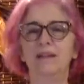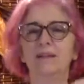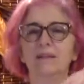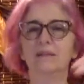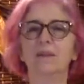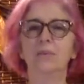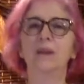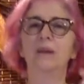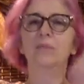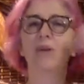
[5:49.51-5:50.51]
so we
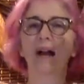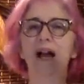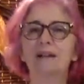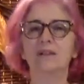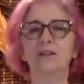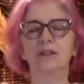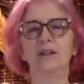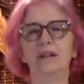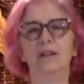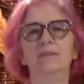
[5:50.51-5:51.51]
get more oxygen
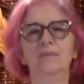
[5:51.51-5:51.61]
in